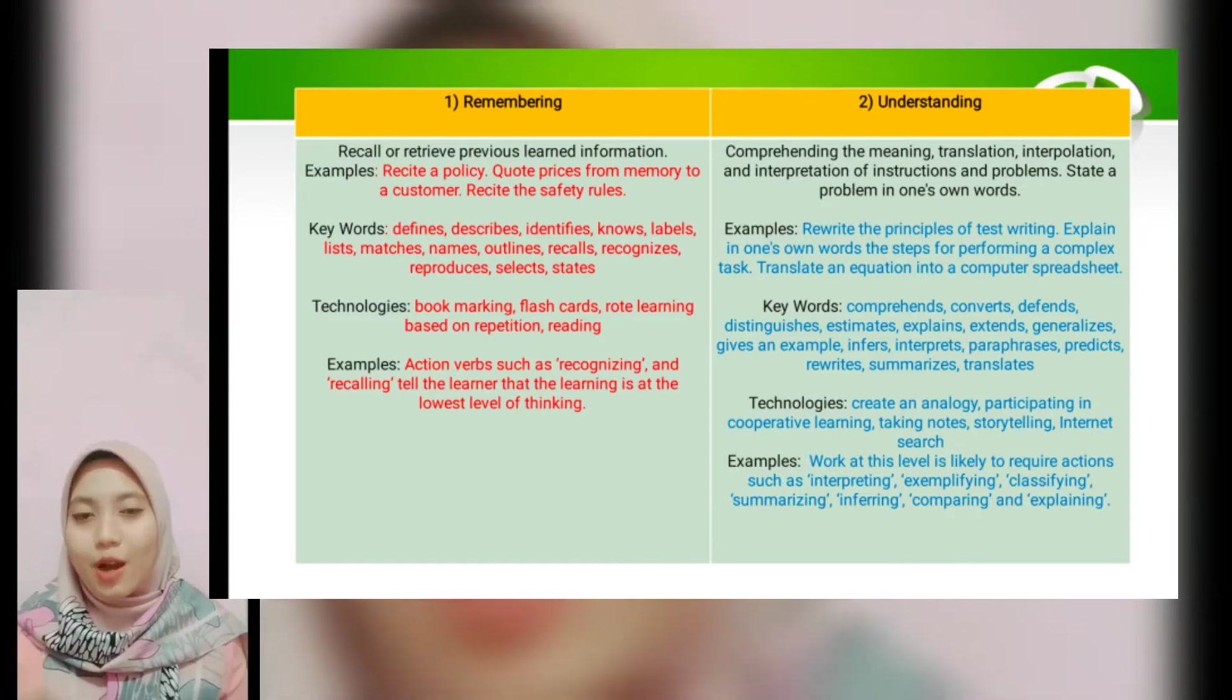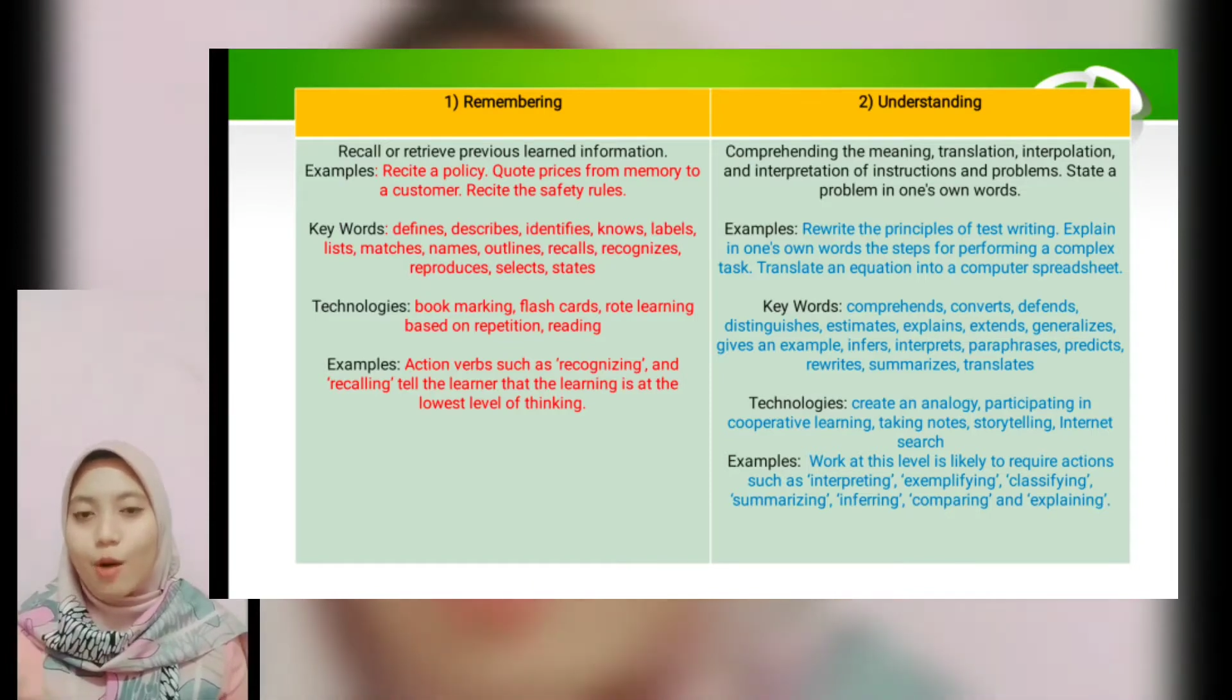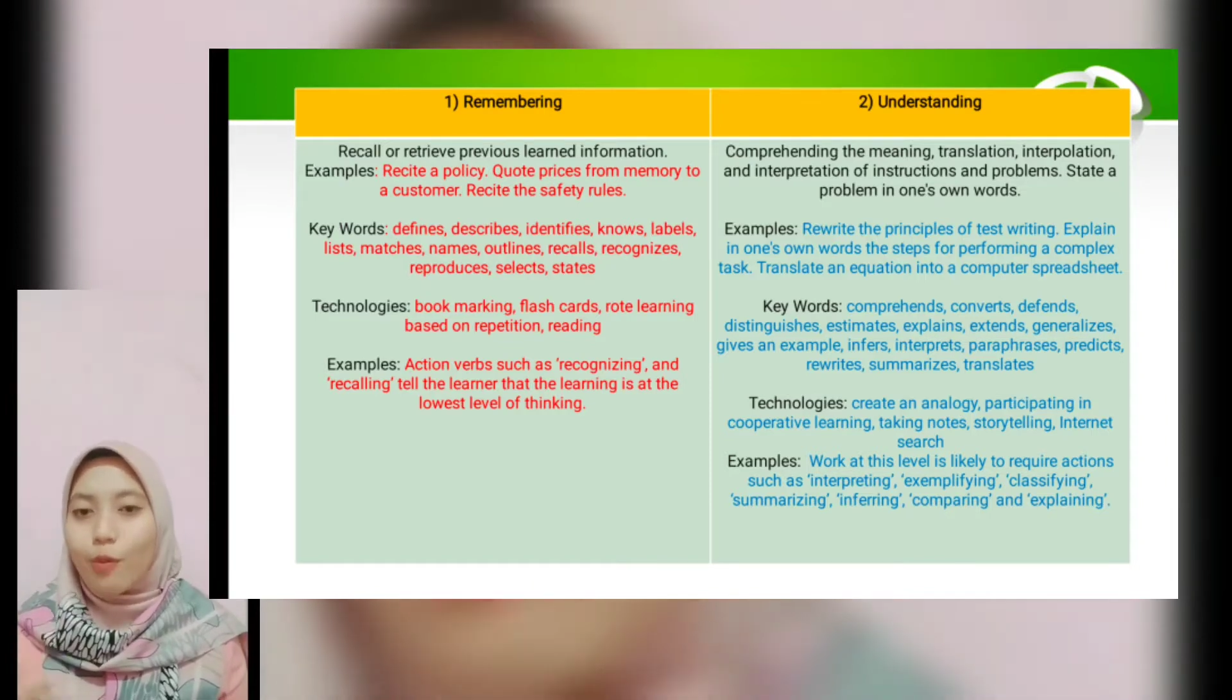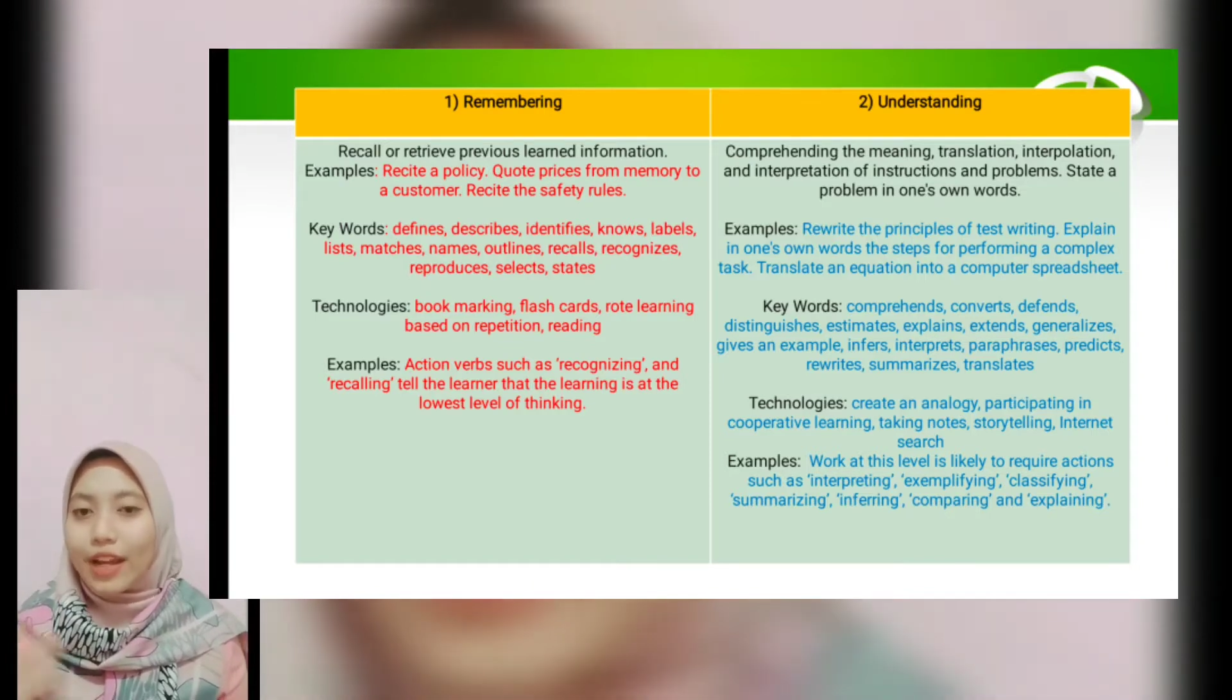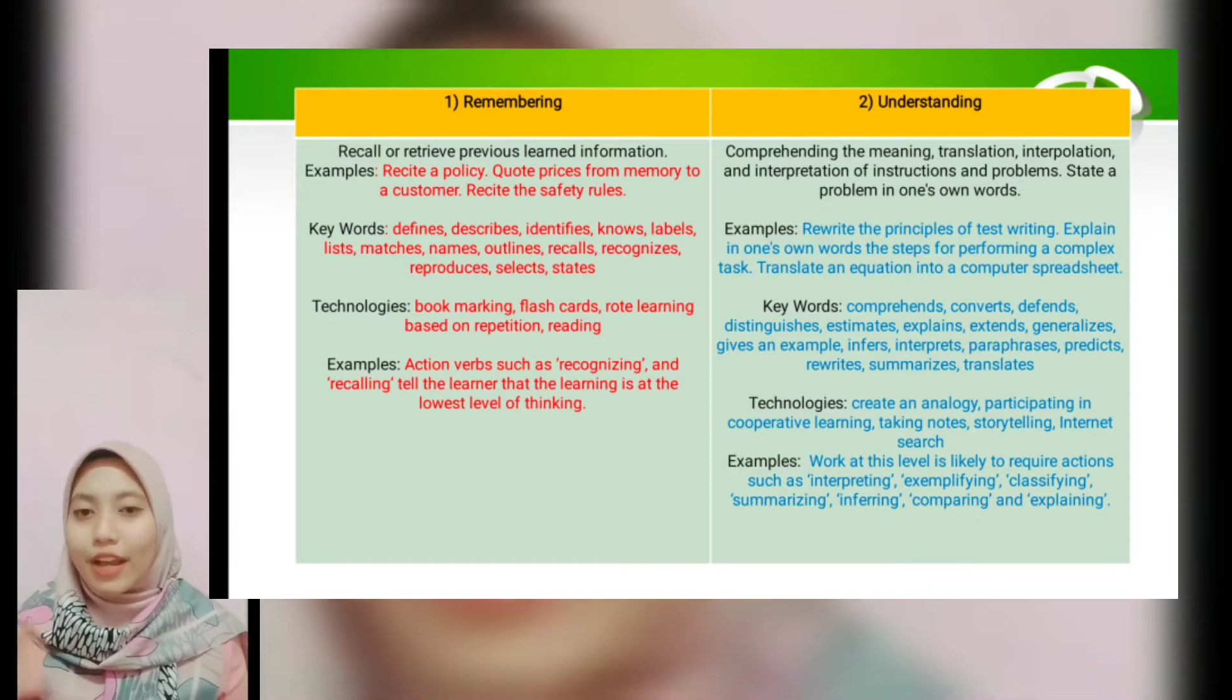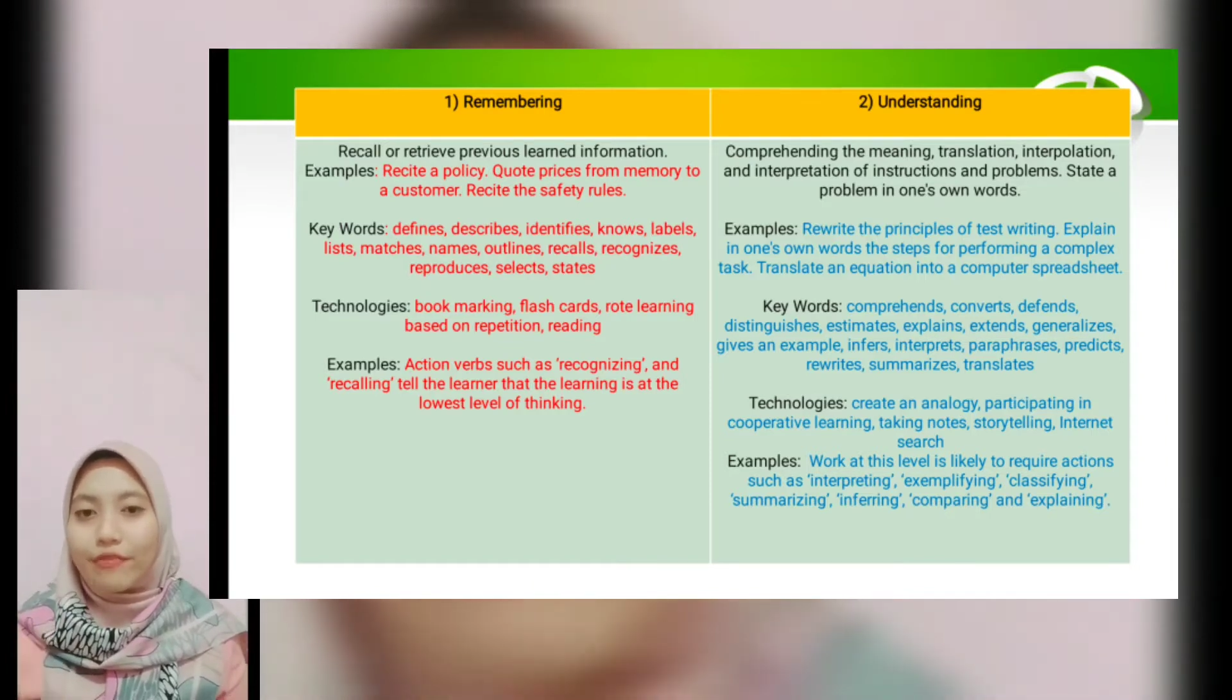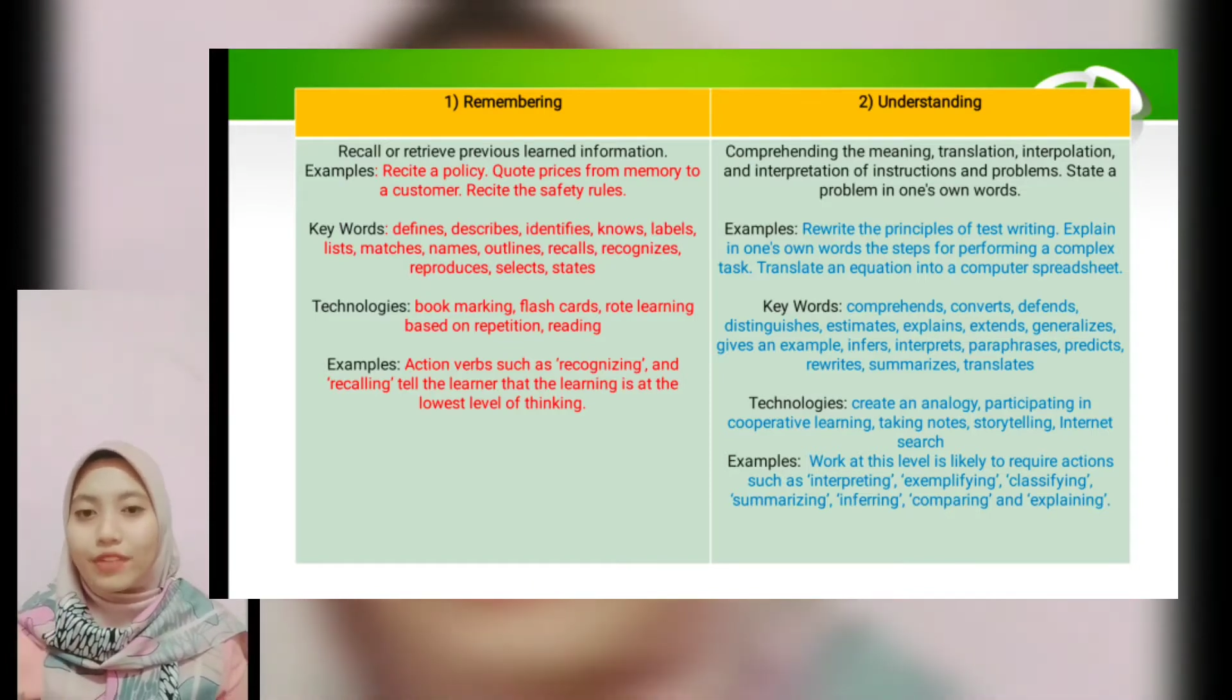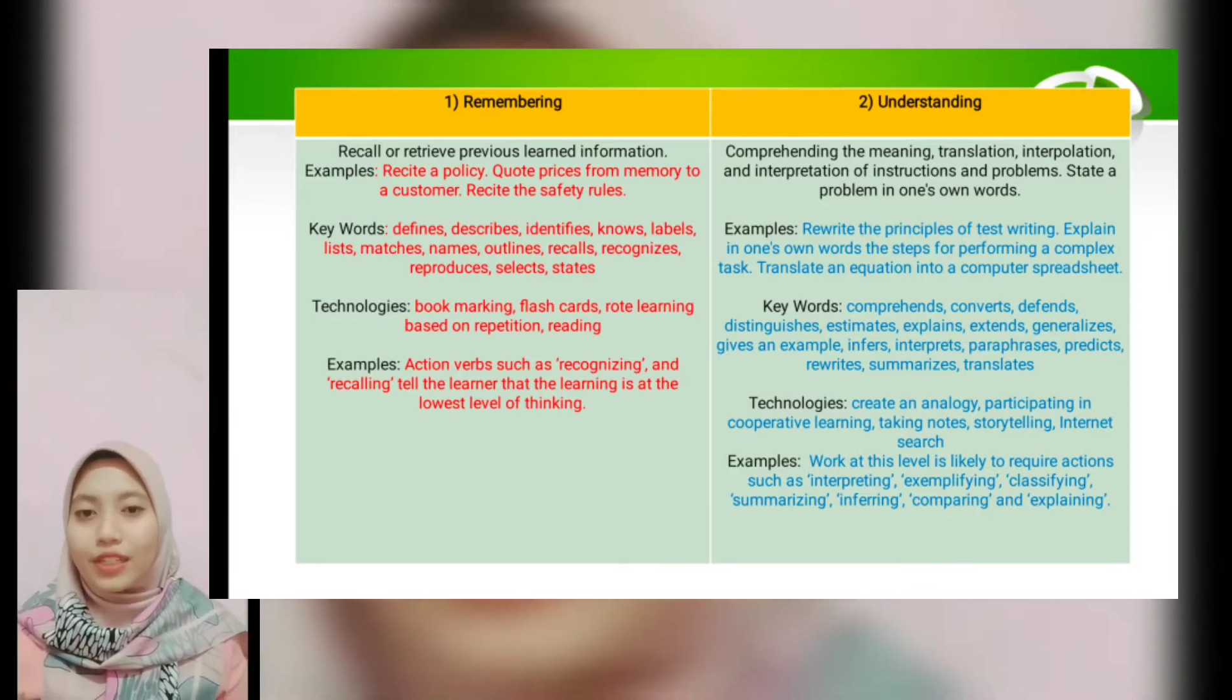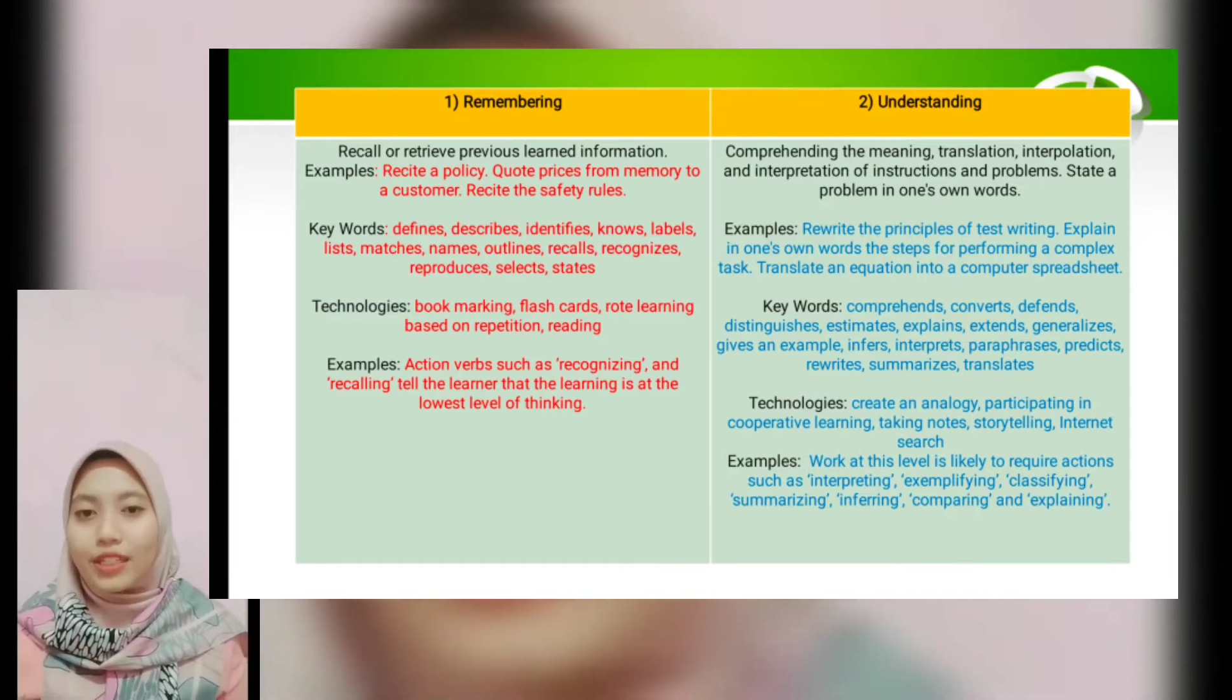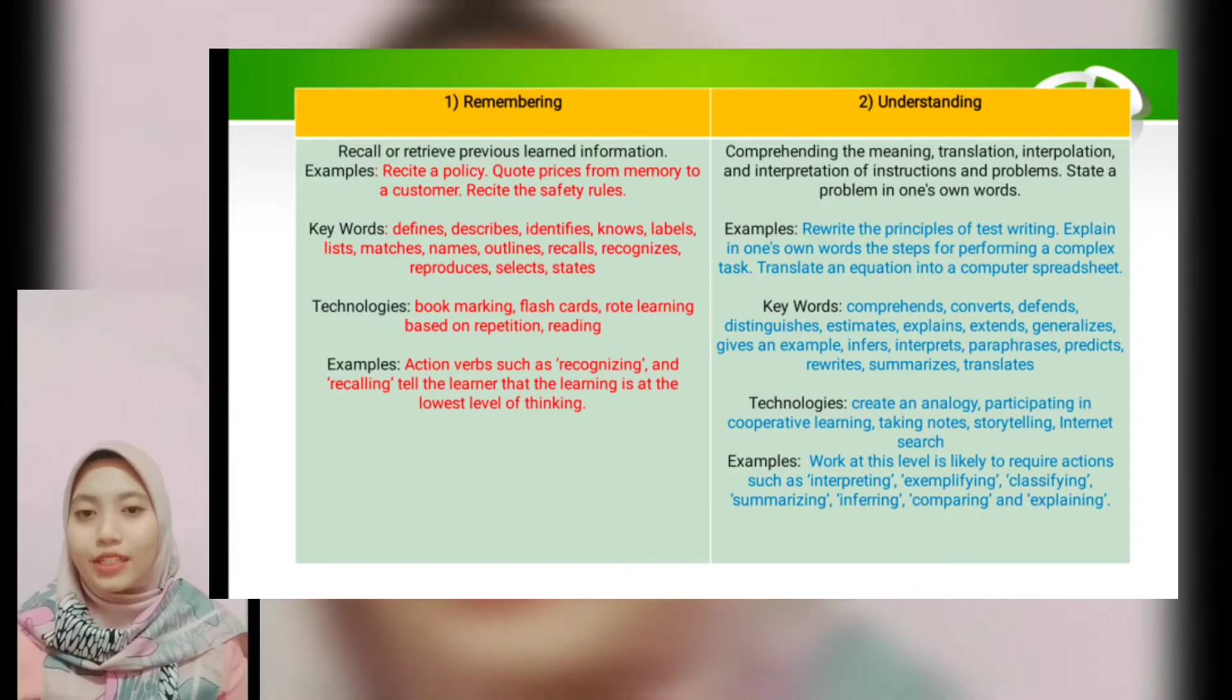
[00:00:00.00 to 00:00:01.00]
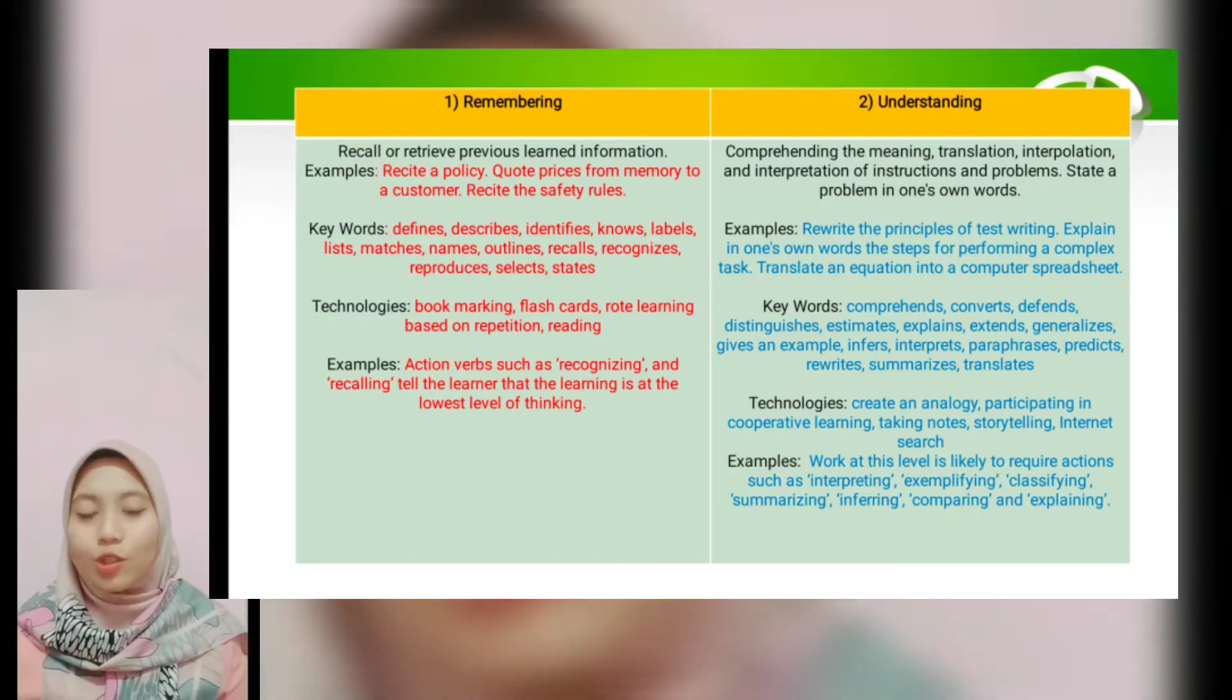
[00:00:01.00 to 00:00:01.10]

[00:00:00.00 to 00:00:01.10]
whatever